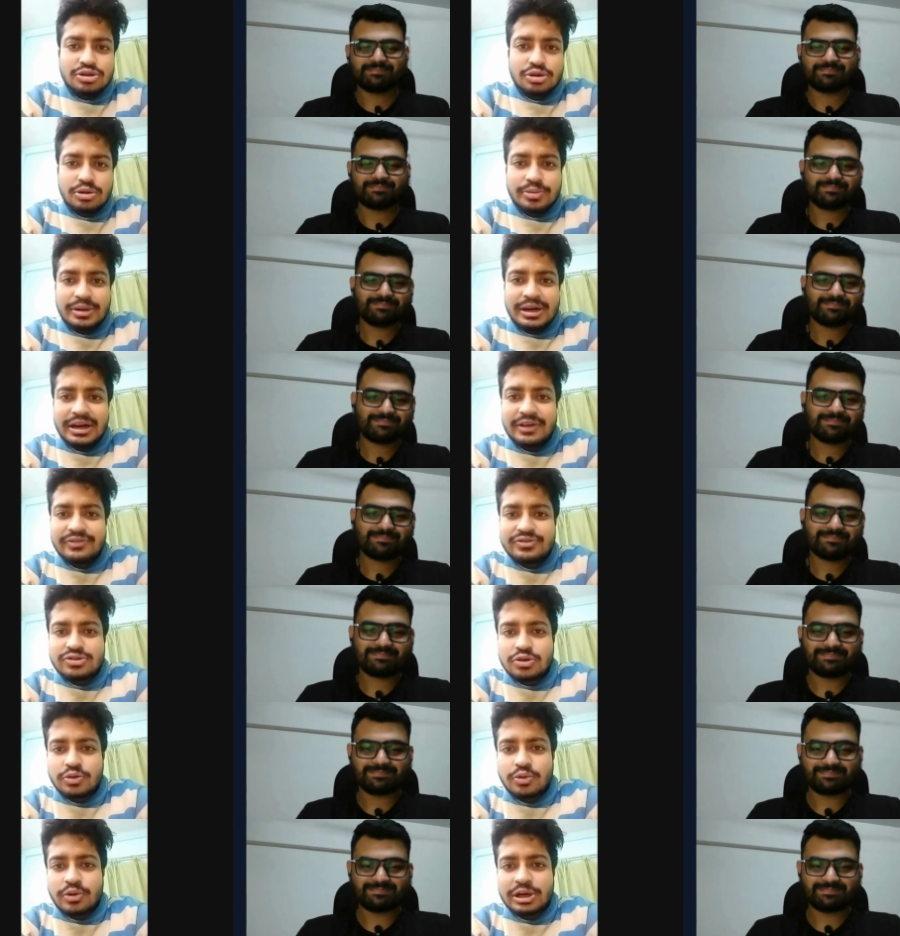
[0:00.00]
Speaker 1: so
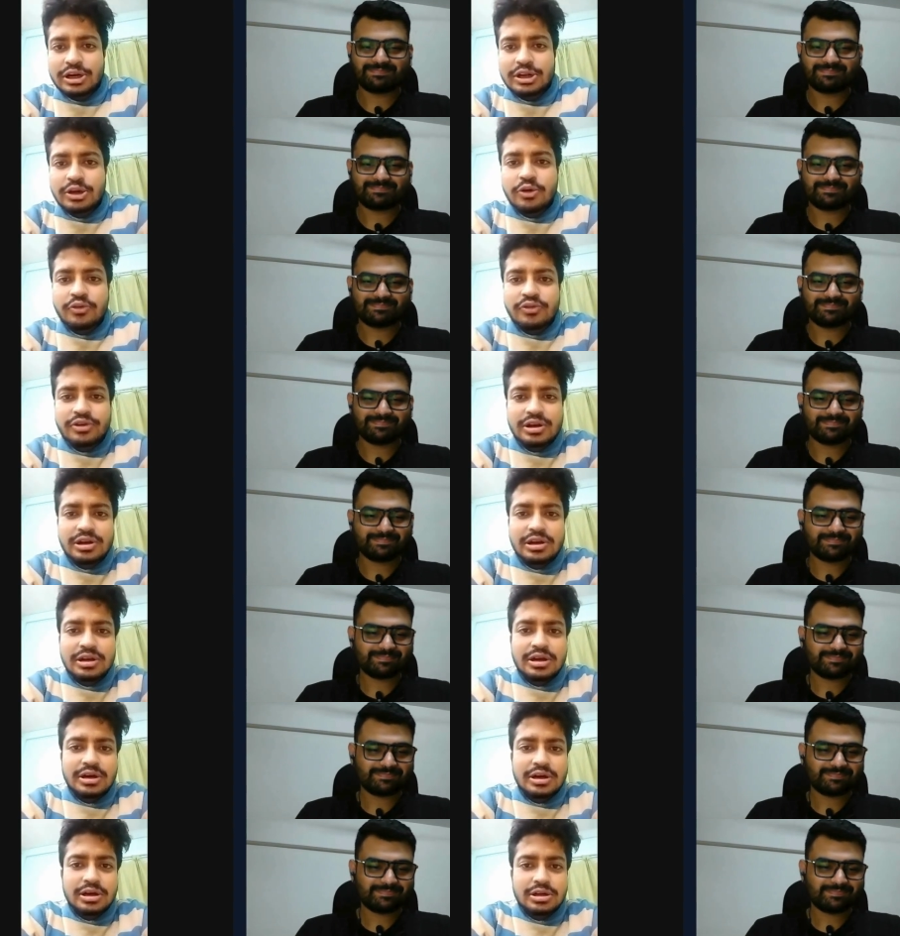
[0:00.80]
pranav so what are your
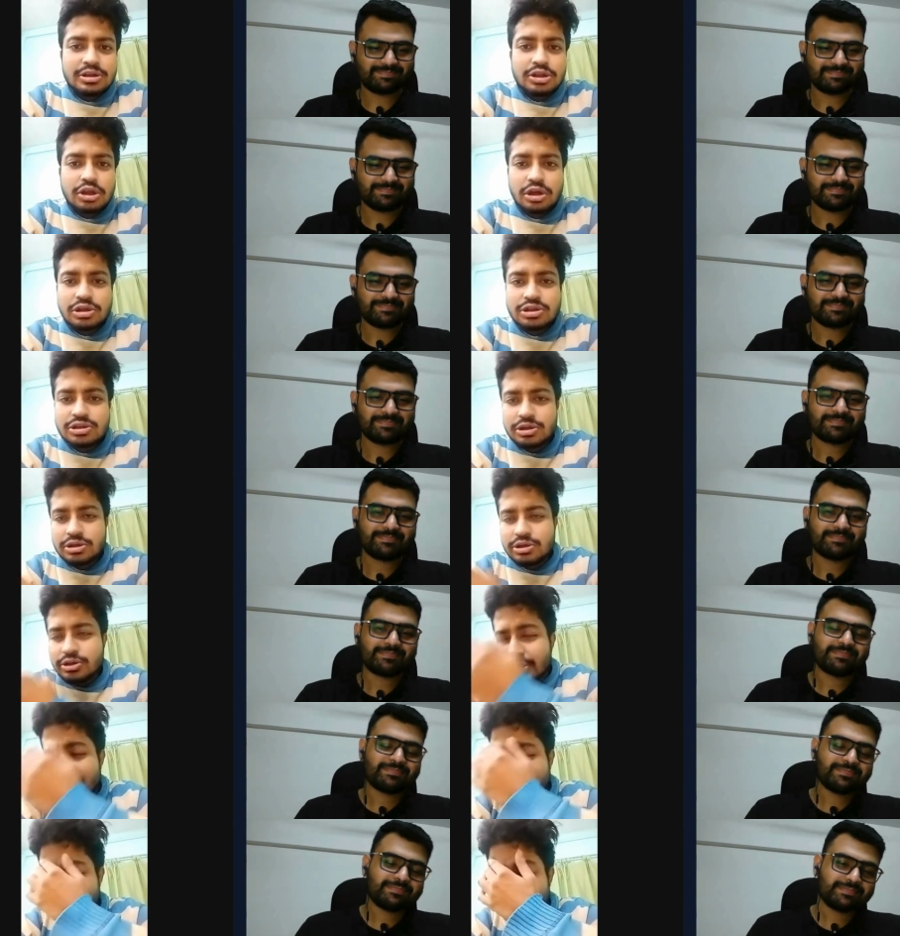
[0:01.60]
overall thoughts
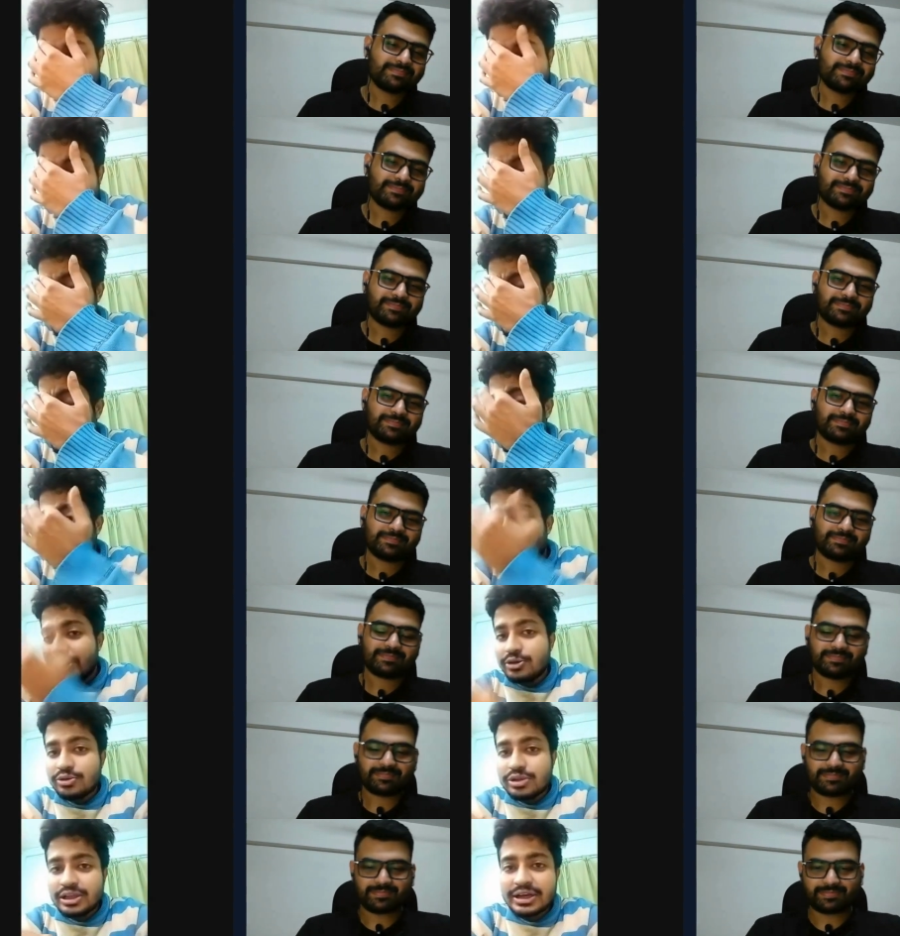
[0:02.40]
on today's play so
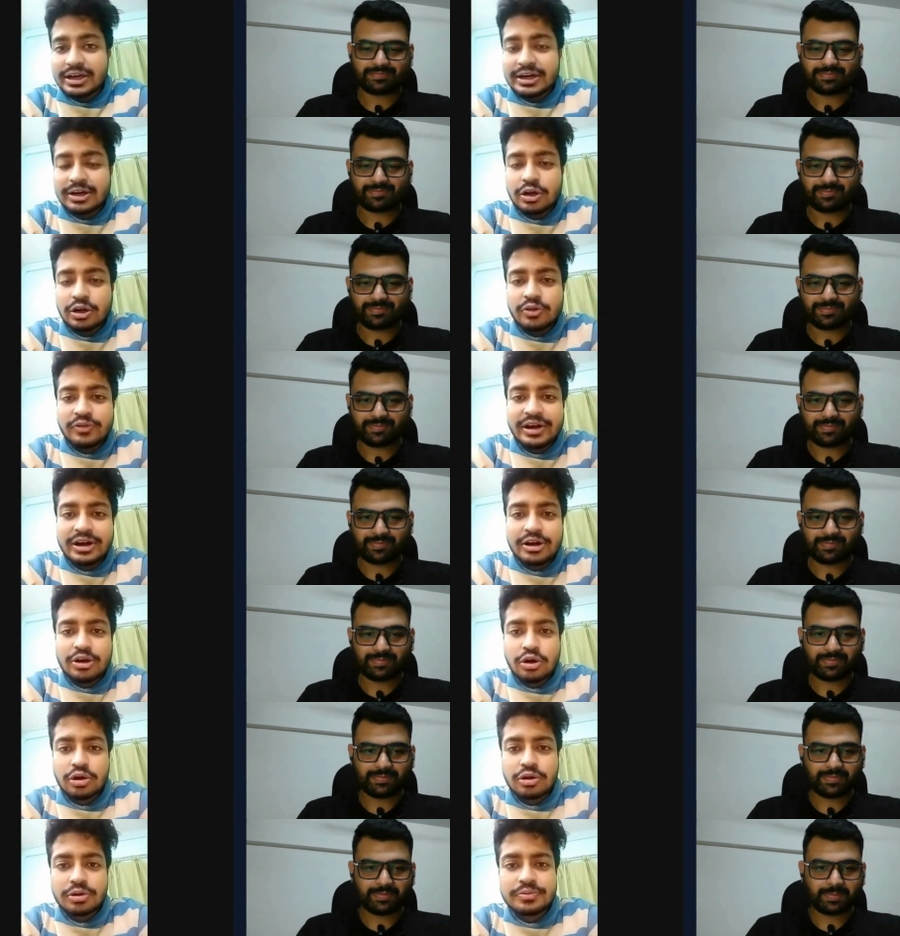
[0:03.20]
where do you think it all
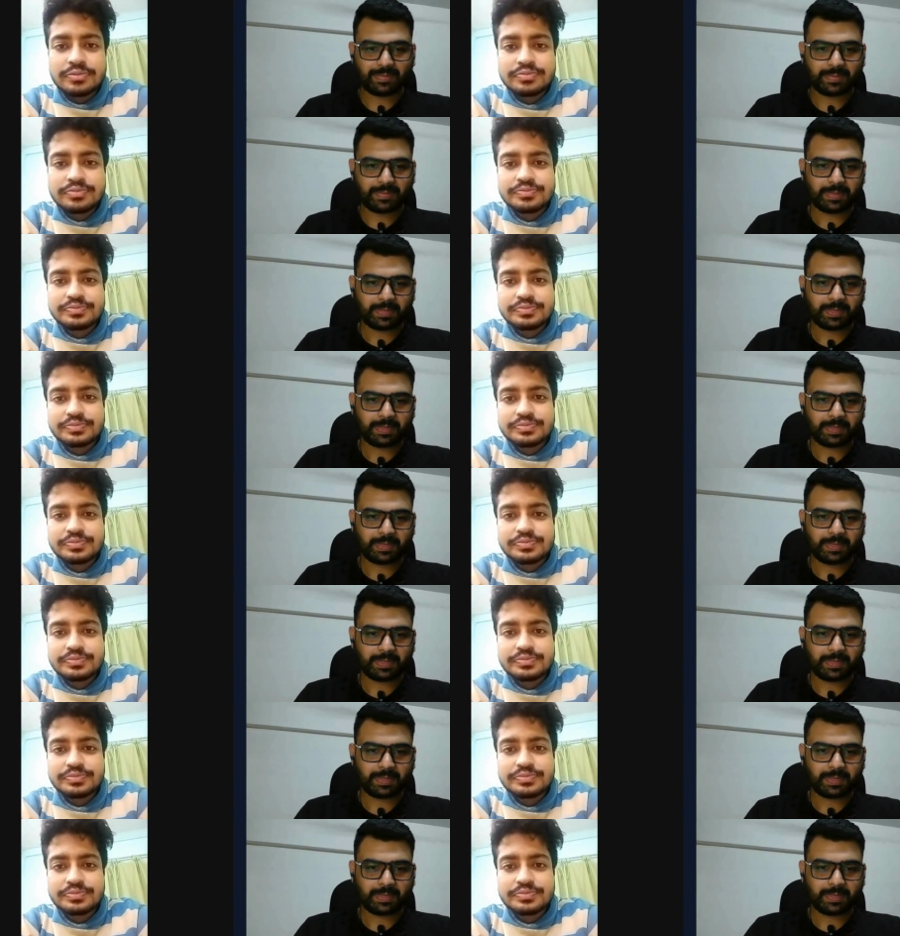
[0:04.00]
went wrong